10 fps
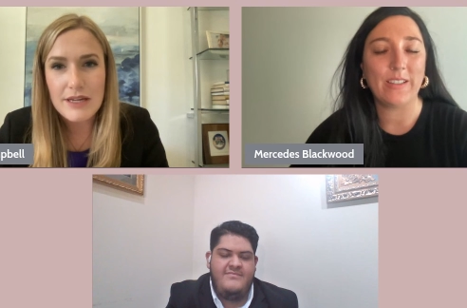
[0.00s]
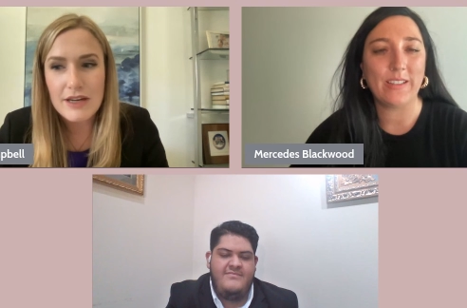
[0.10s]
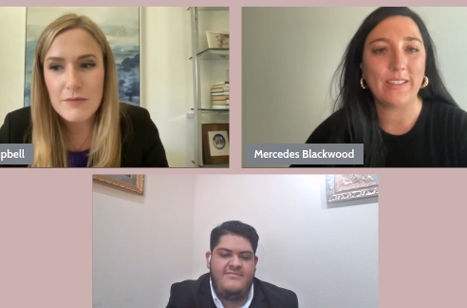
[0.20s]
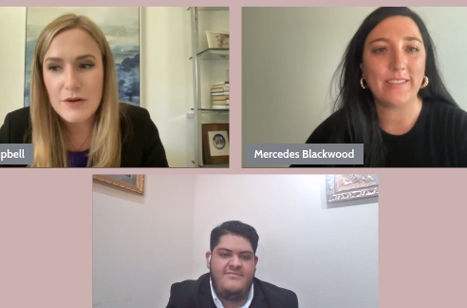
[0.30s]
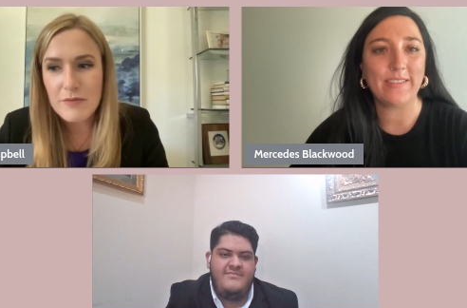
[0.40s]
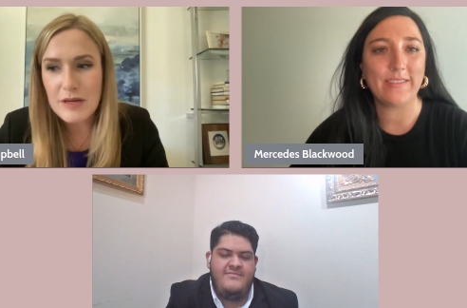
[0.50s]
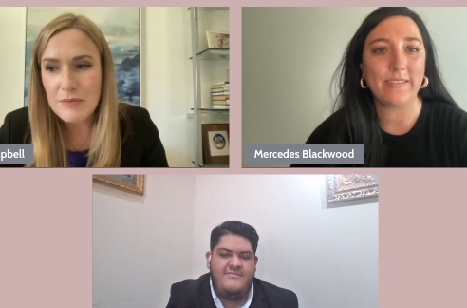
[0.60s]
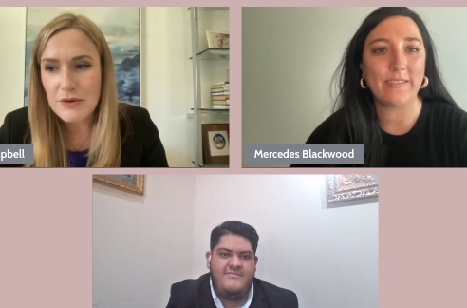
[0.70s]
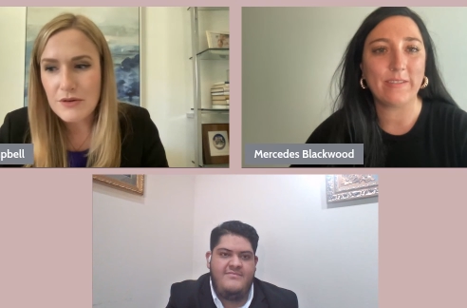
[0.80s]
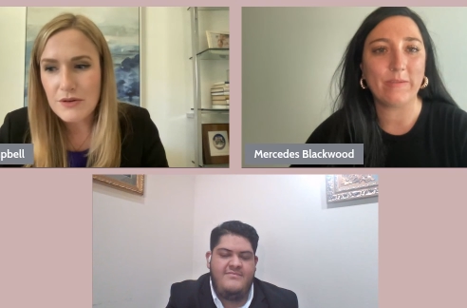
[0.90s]
Speaker 1: number of
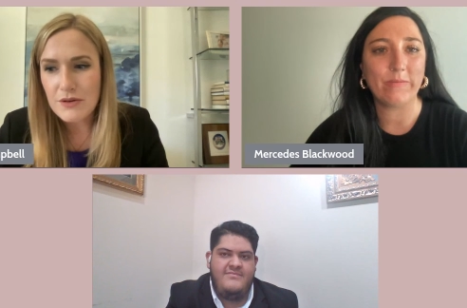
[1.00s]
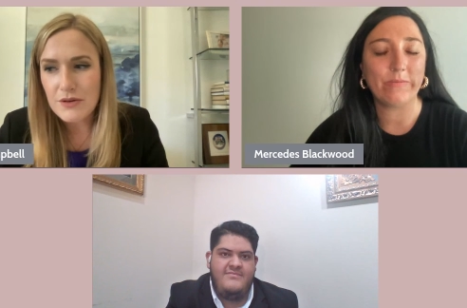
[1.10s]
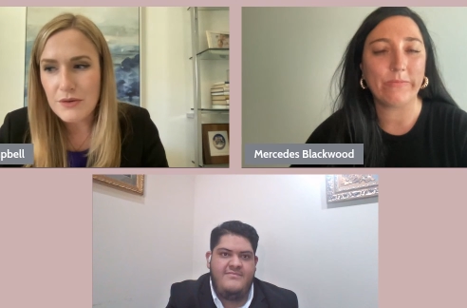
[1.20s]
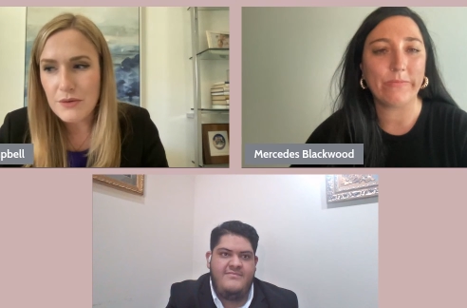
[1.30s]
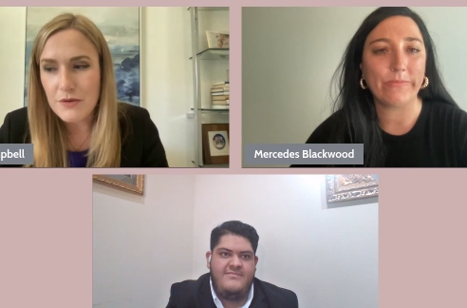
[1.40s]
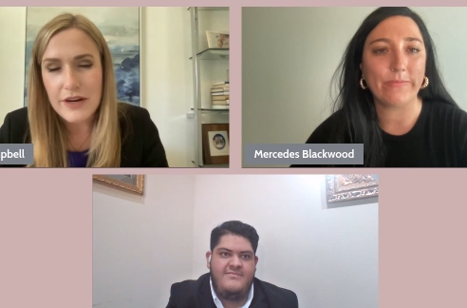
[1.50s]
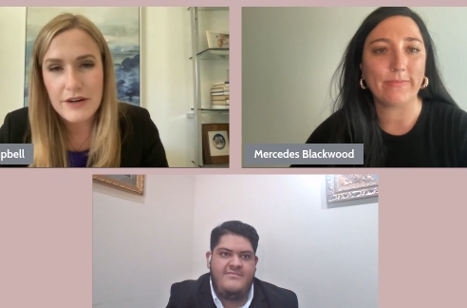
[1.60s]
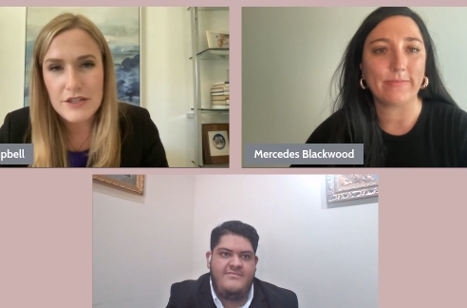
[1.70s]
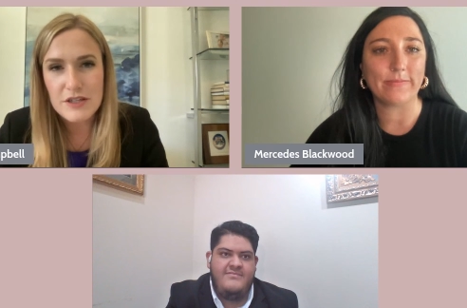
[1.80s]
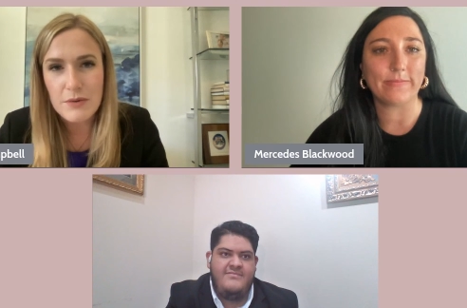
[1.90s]
people who were
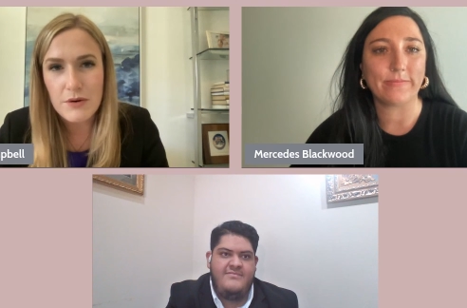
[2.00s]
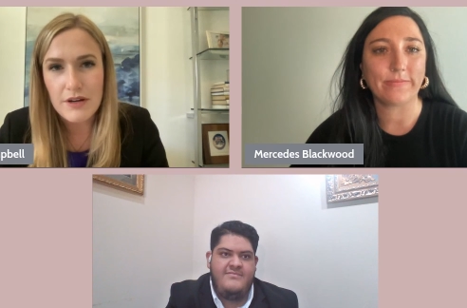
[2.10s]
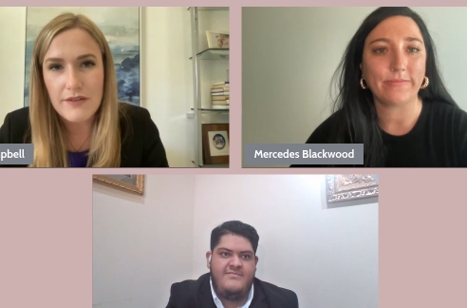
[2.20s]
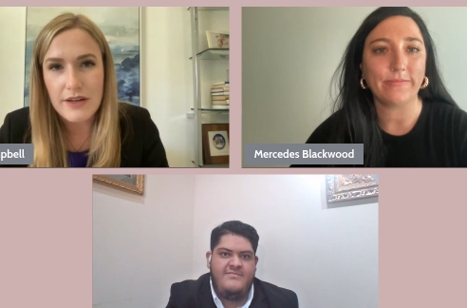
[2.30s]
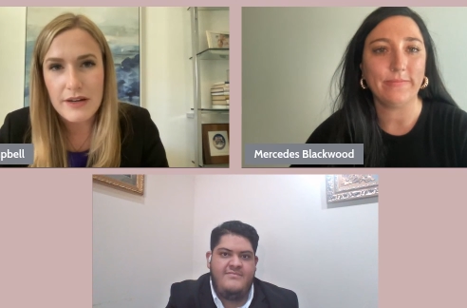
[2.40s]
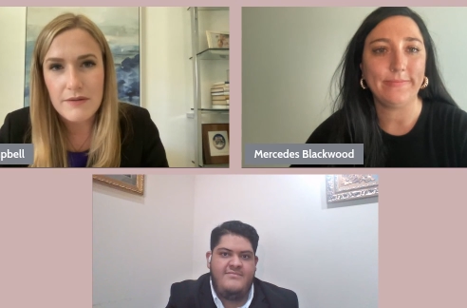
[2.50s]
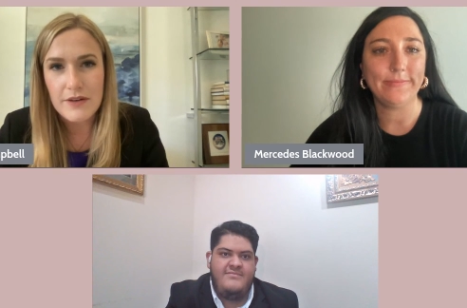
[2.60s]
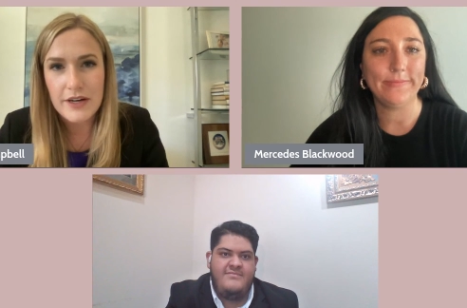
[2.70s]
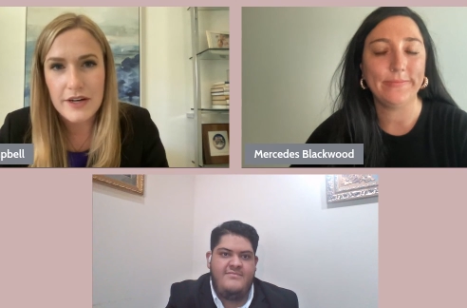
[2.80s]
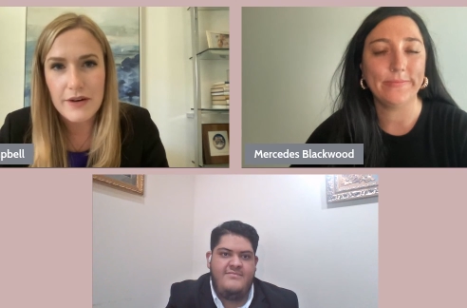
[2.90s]
very supportive and
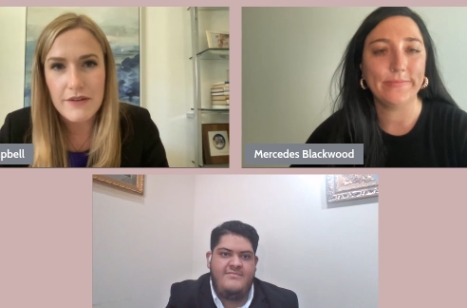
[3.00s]
very